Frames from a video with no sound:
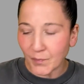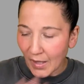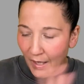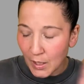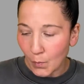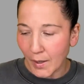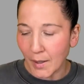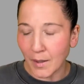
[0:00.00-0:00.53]

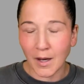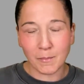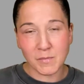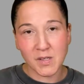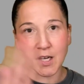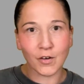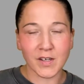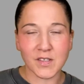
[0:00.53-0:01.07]
Anyway, I'm
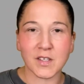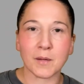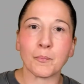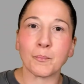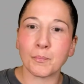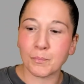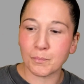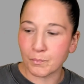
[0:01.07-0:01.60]
digressing
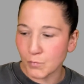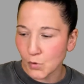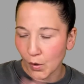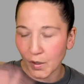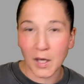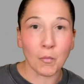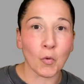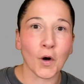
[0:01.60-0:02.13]

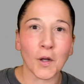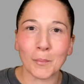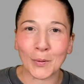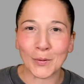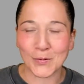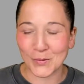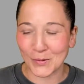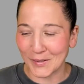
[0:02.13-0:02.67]
talking more on the
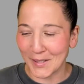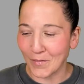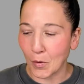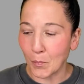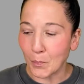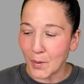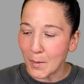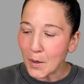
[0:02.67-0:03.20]
personal level,
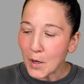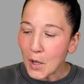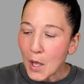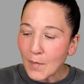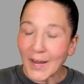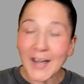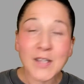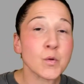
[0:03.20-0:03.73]
but
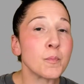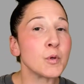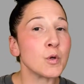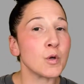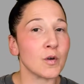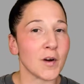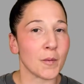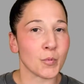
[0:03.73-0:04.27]
that's what
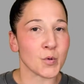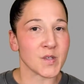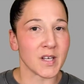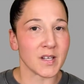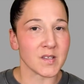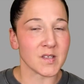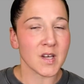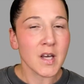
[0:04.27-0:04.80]
Pluto
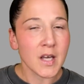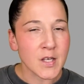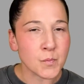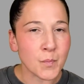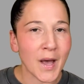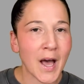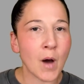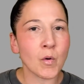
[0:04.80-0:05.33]
represents. He's
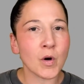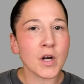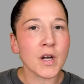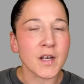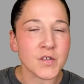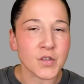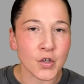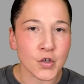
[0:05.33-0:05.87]
power,
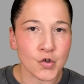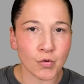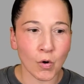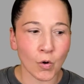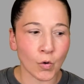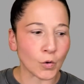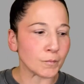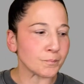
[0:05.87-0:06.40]
he's
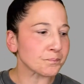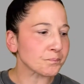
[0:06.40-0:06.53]
control.